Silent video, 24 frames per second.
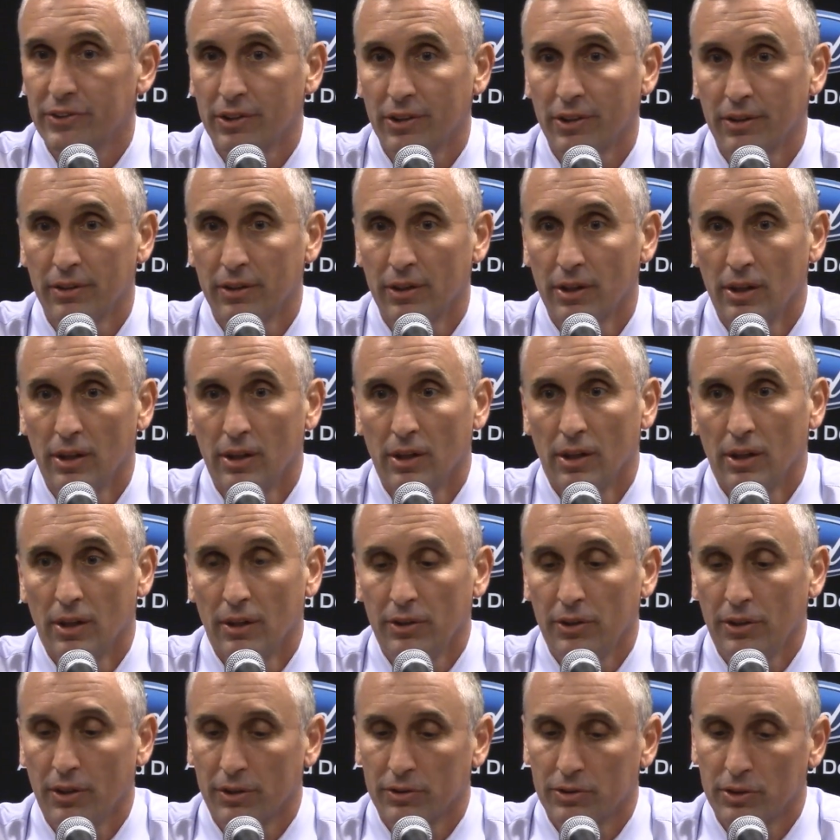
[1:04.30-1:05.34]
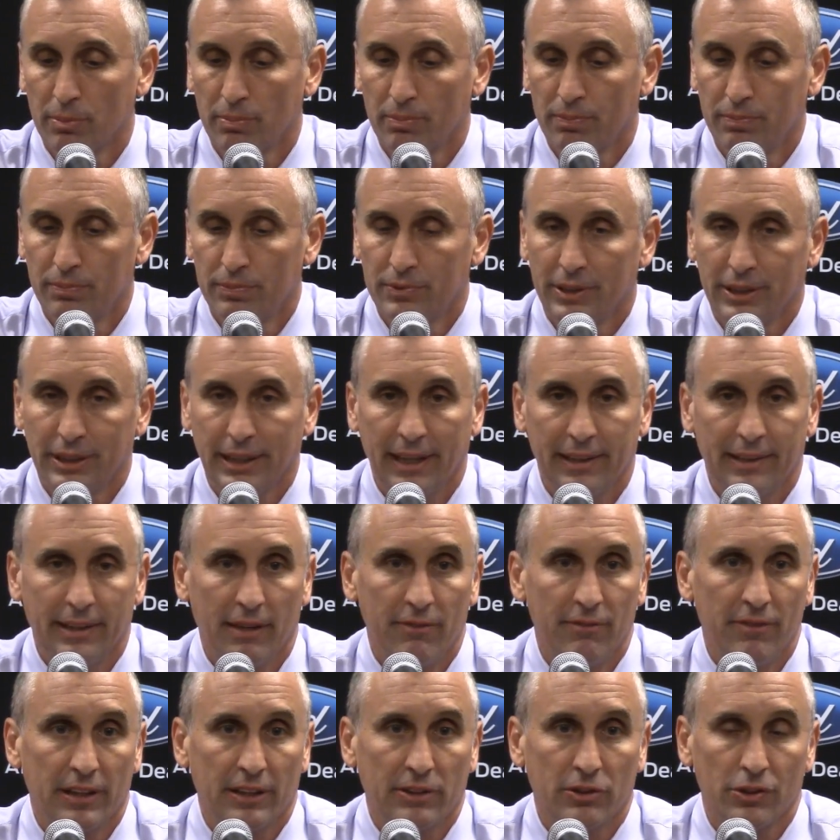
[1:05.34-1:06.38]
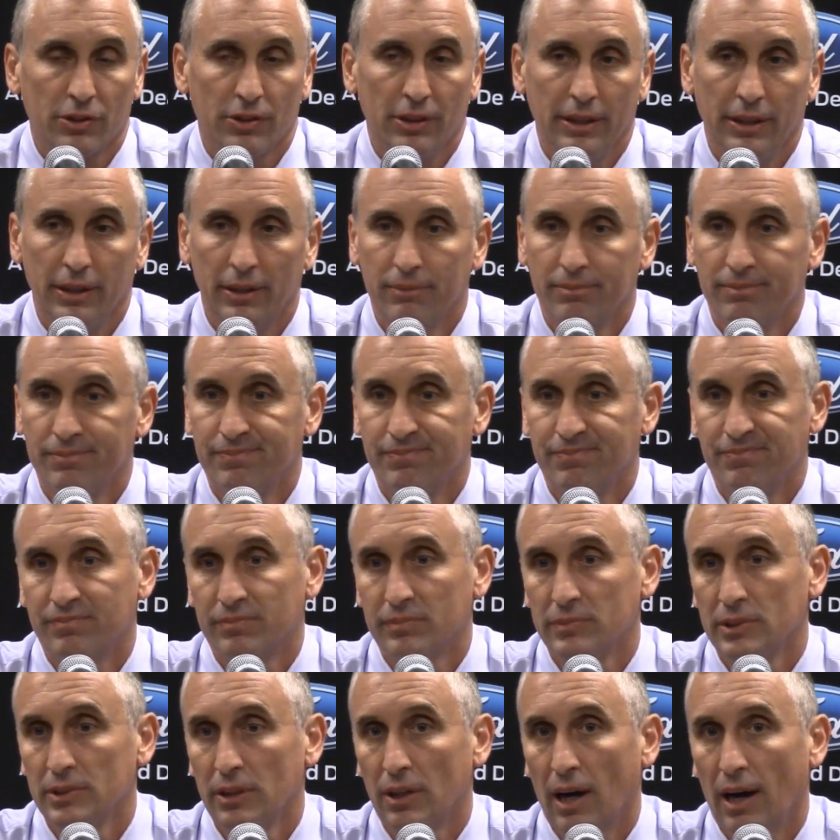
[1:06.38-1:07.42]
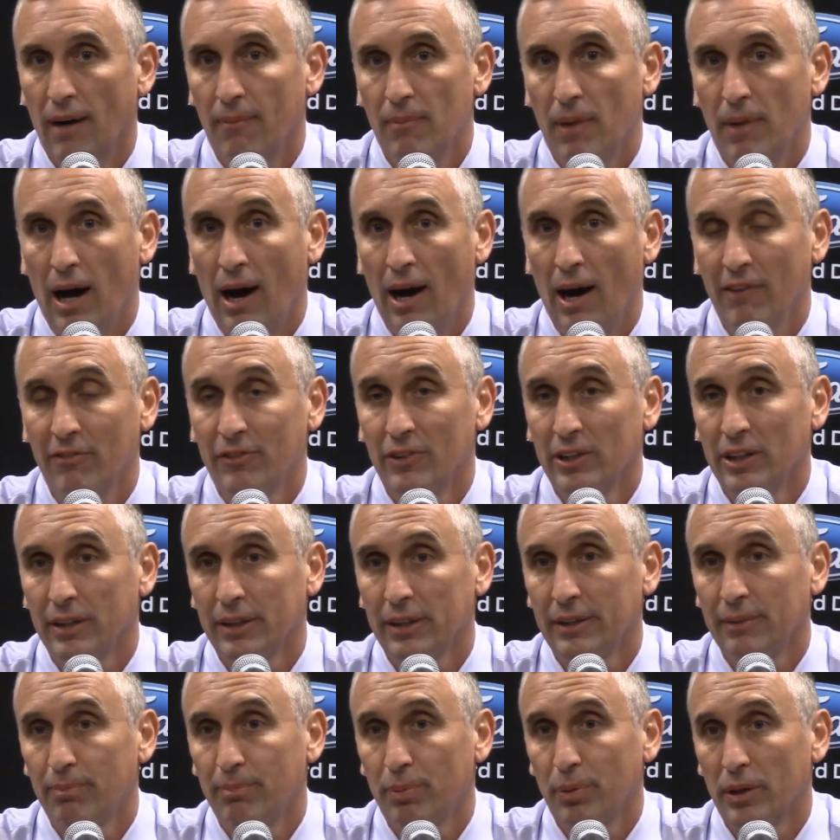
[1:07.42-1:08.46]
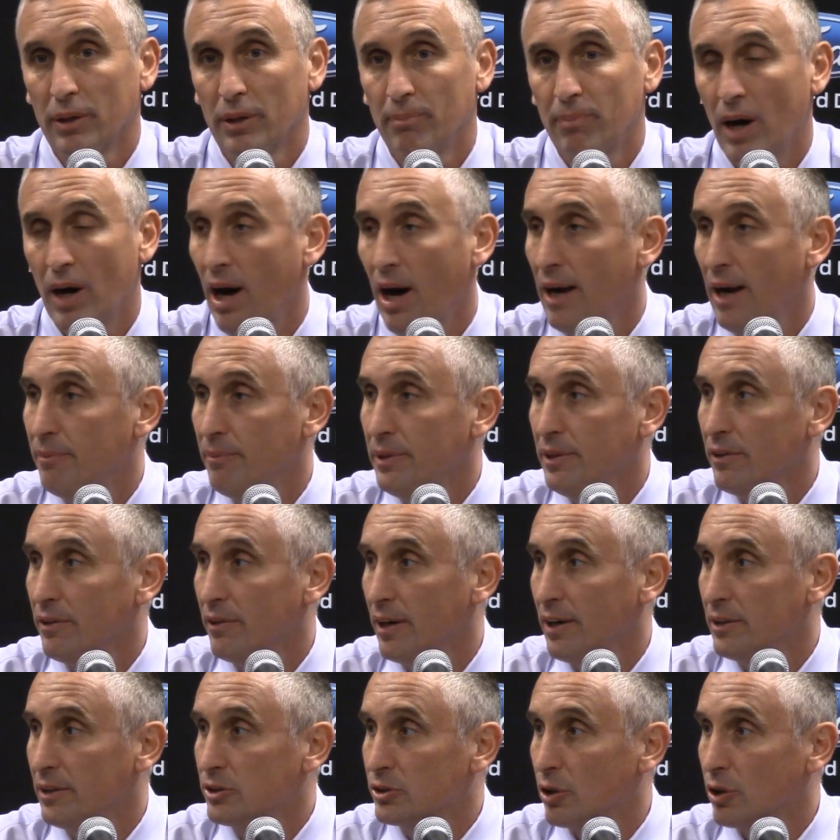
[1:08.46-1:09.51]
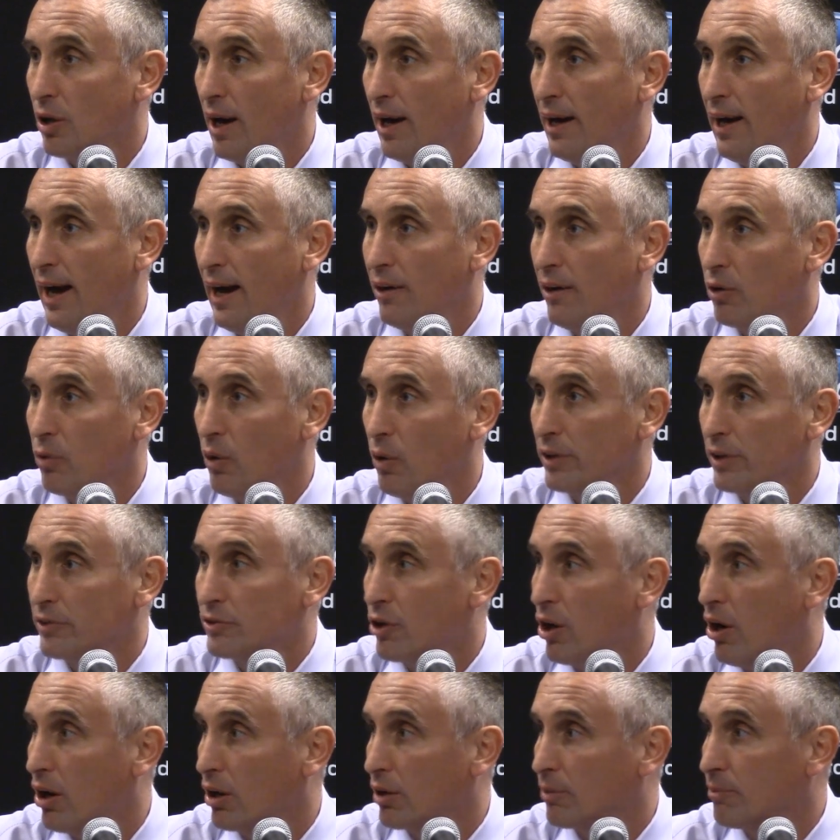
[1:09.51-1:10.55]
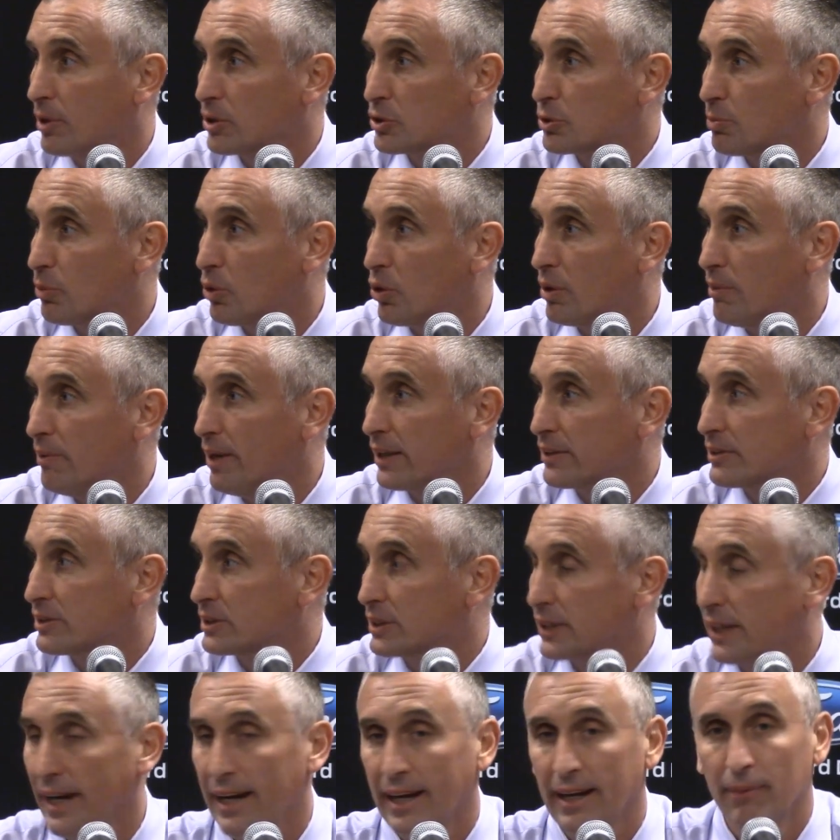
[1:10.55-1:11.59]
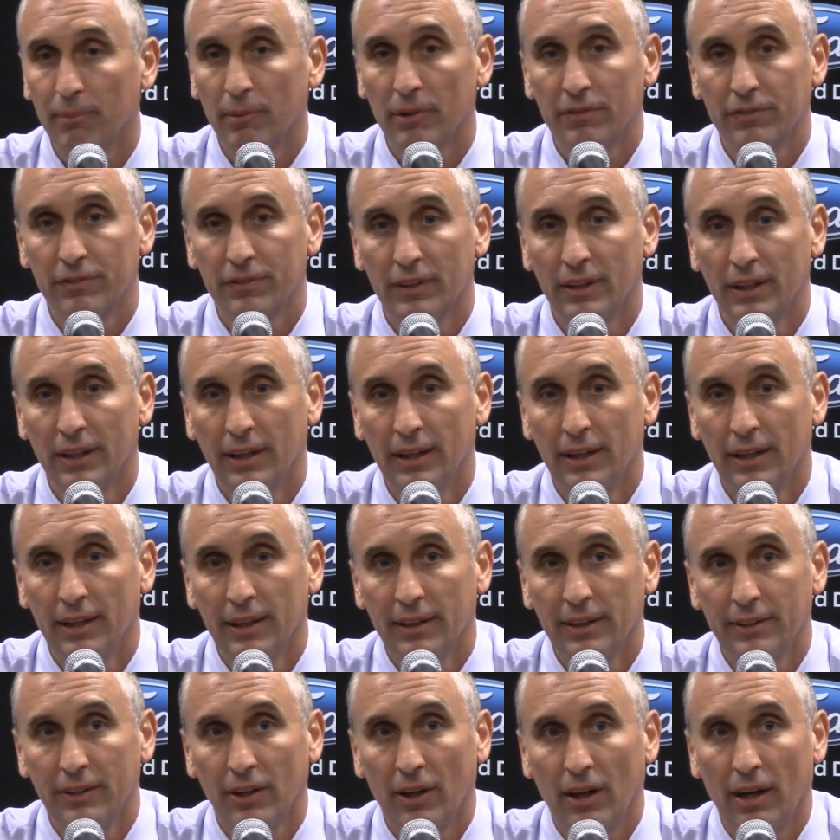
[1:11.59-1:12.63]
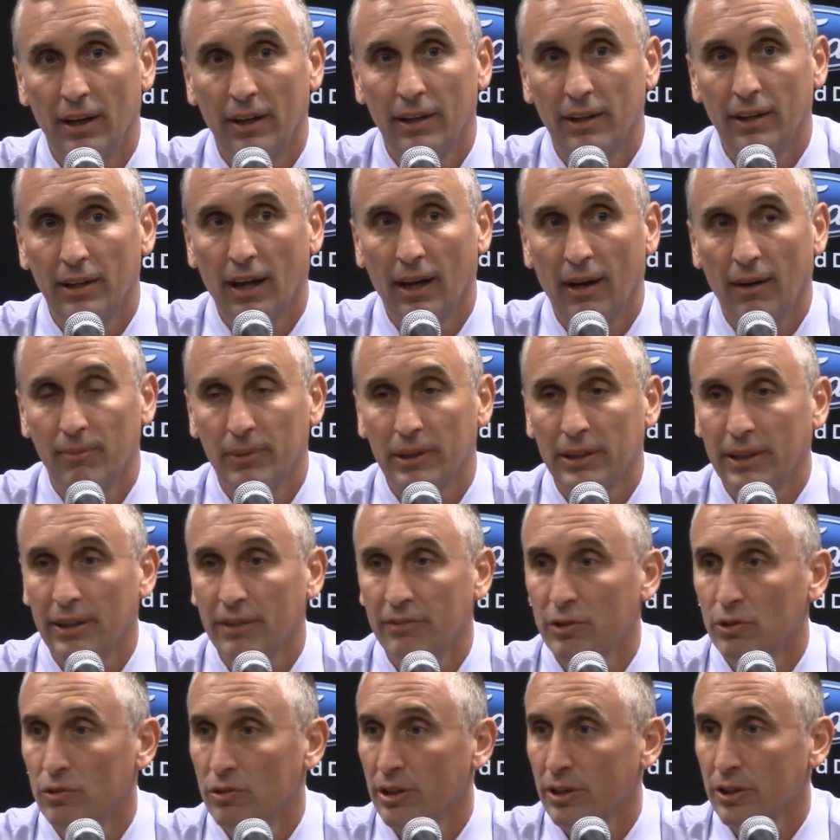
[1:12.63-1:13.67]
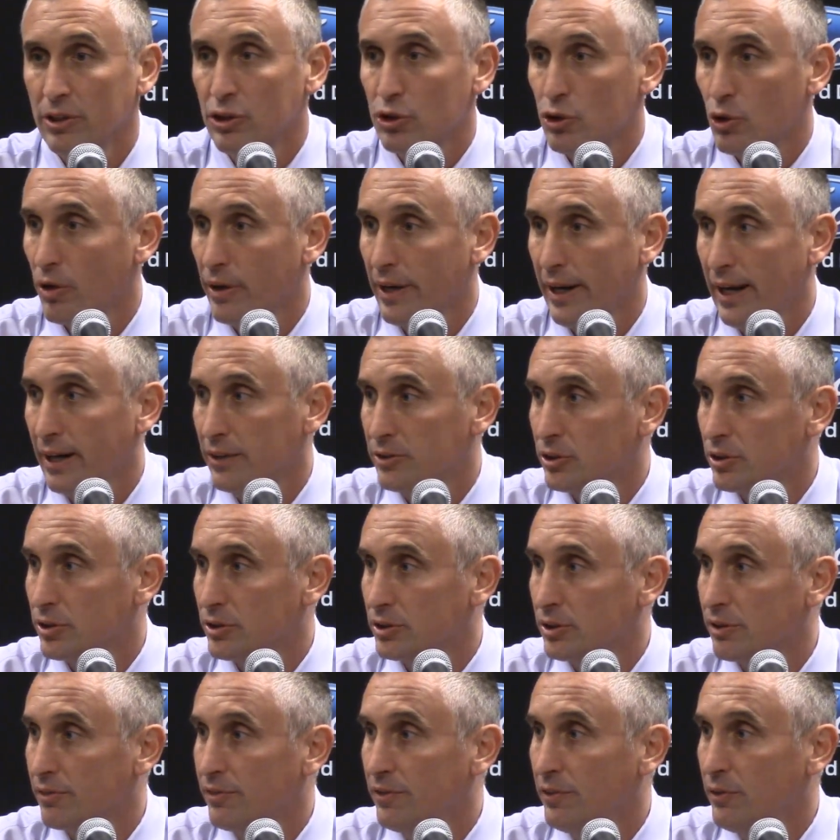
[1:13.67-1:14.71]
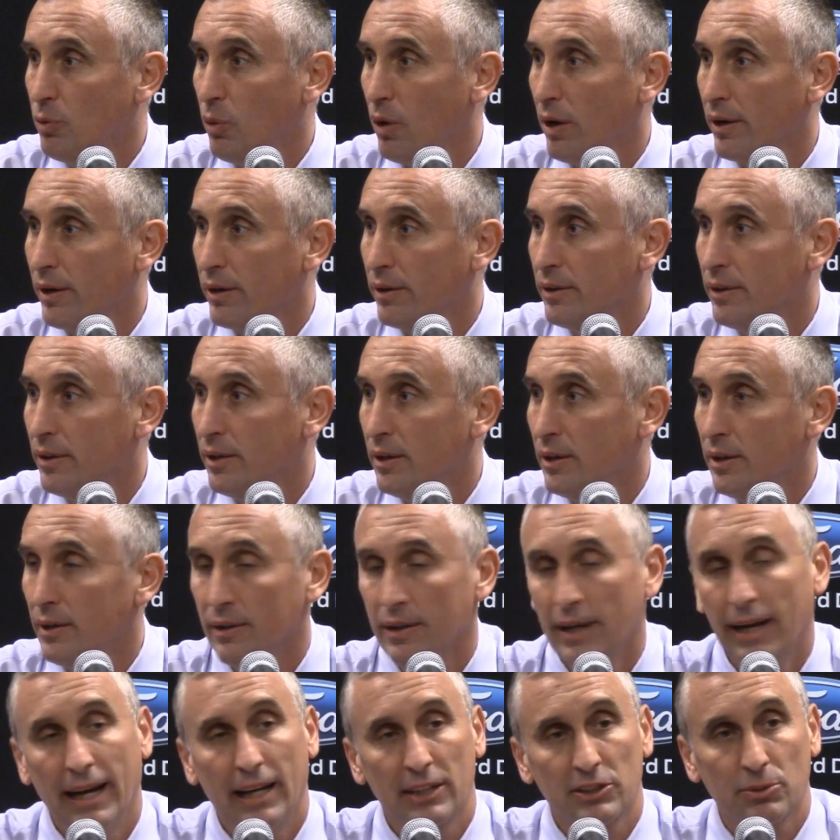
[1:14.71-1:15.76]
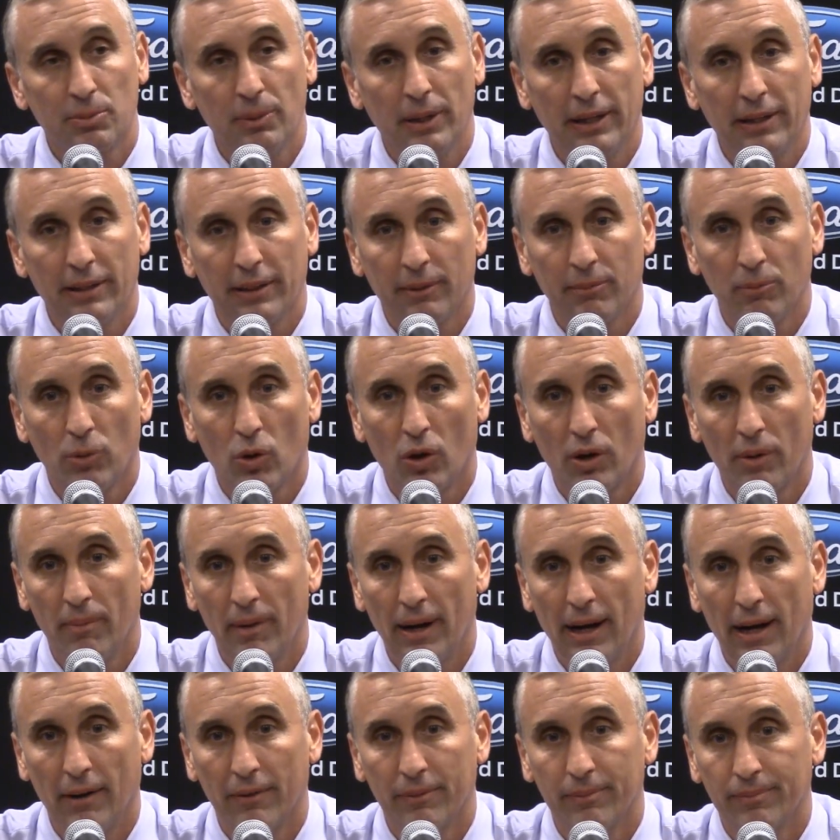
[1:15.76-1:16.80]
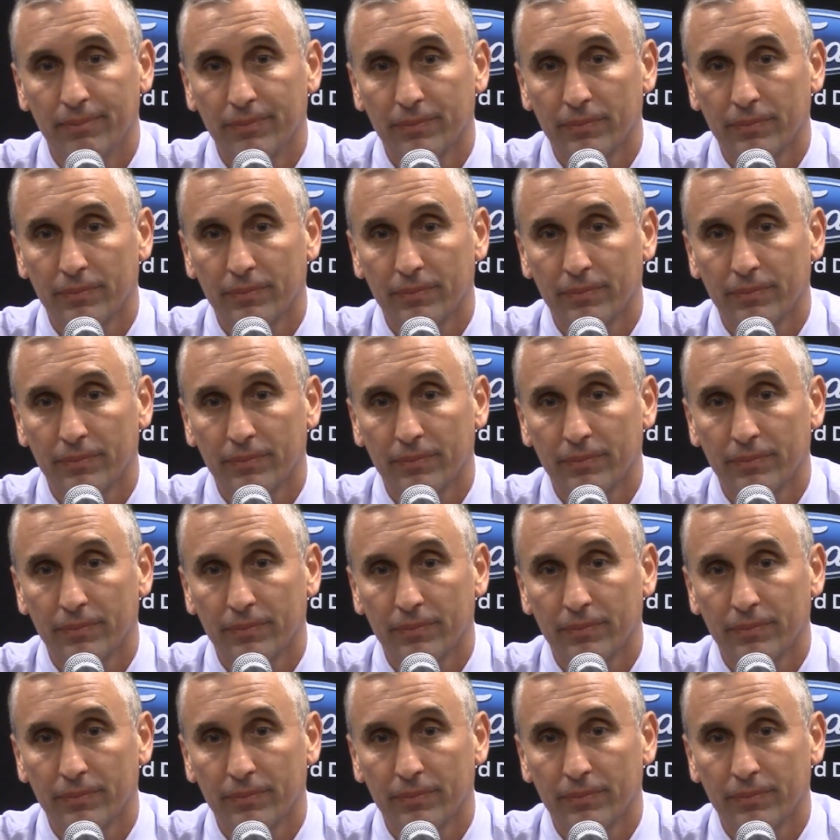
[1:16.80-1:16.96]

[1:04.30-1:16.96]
to, you know, to get that victory. And you know, I've really put it behind me already, so I don't want to talk much more about this game. If you know, I'm going to give you really short answers if you want to ask me anything more about